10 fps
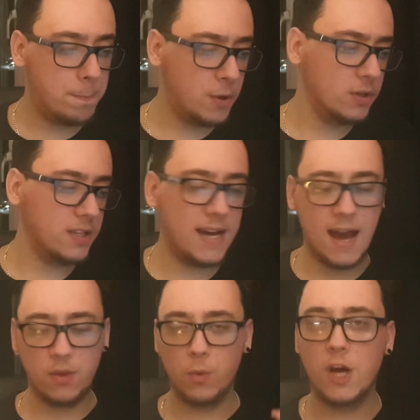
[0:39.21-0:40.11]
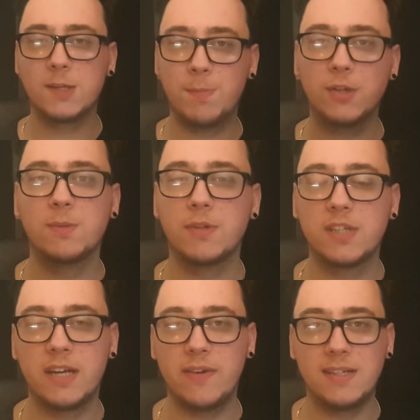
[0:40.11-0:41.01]
But yeah, the worst possible
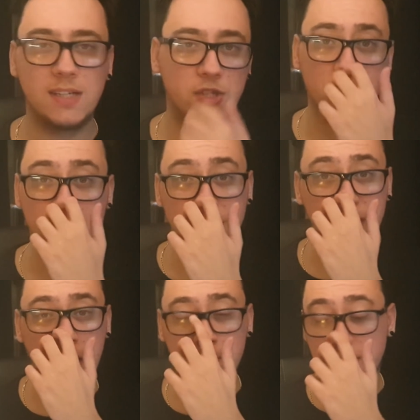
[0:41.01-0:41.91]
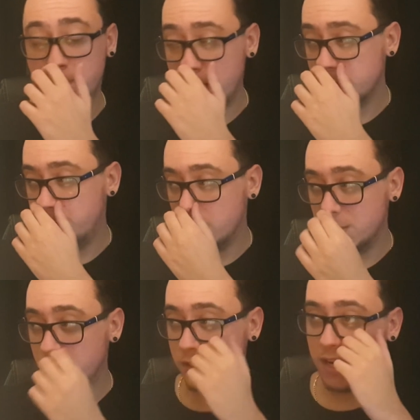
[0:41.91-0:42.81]
series is just the same as the best
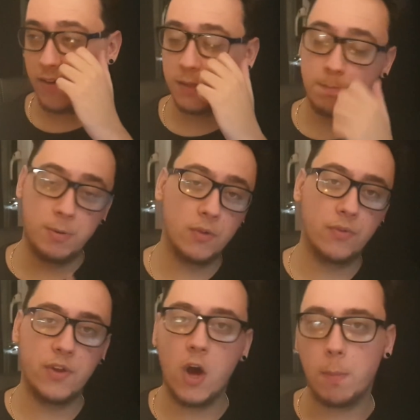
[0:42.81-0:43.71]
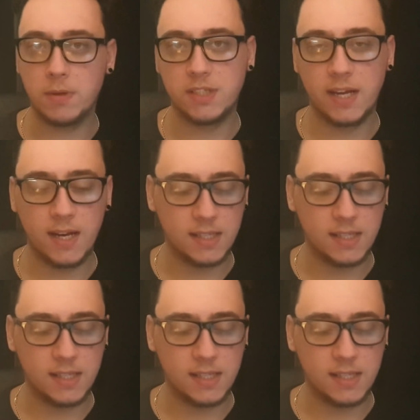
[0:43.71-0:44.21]
possible series, but the opposite.